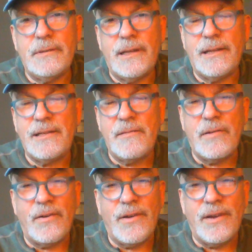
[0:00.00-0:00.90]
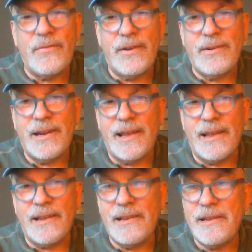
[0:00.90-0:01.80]
I tell my wife every
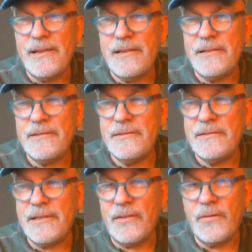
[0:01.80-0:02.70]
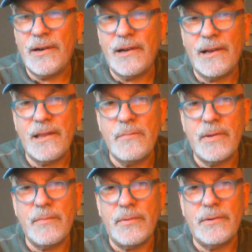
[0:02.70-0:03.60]
day that we're lucky
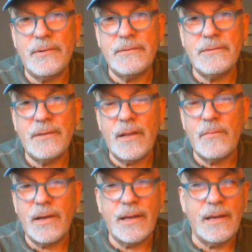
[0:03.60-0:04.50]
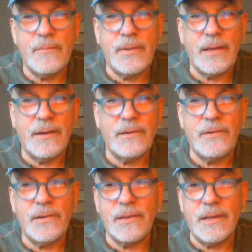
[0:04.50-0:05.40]
people. I'm lucky to be here
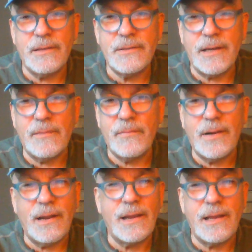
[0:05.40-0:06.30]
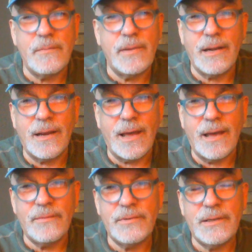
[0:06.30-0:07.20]
doing this, and I'm lucky to be alive.